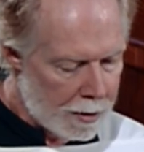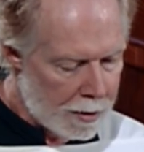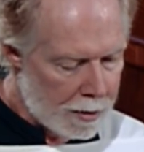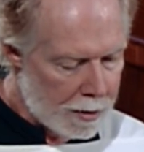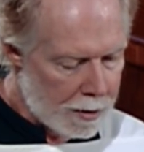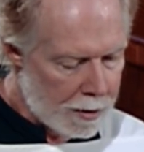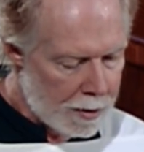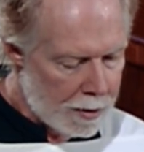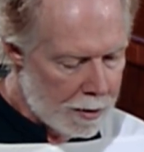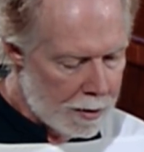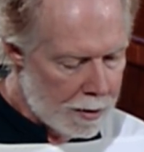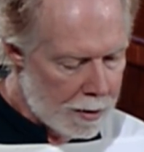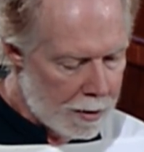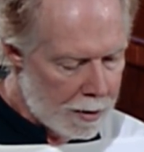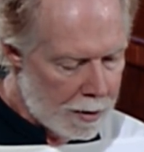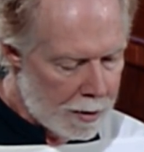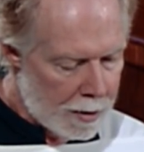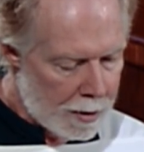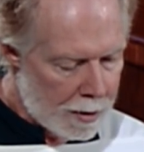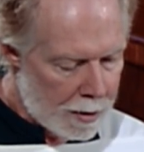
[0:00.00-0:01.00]

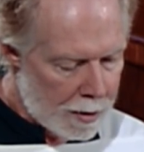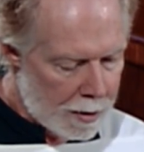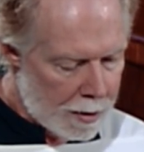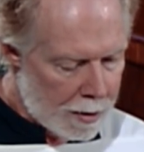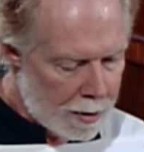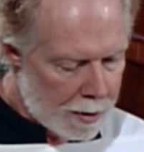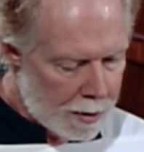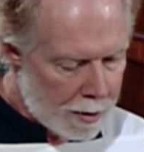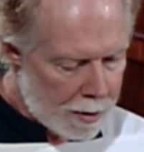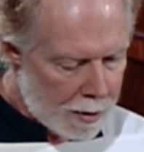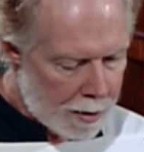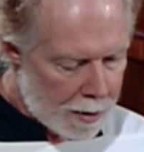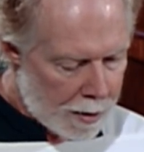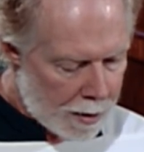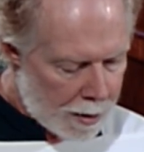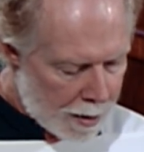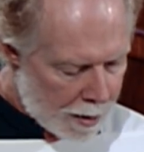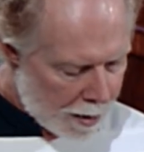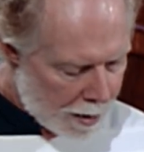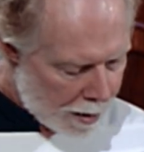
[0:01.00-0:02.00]

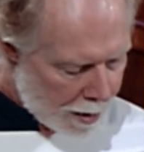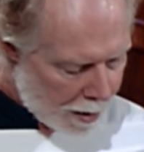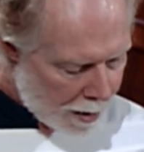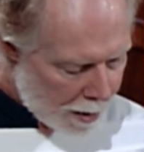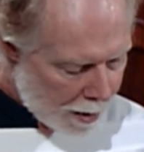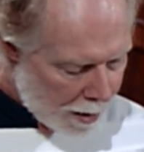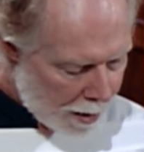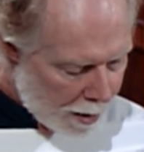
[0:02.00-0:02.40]
Nothing is said.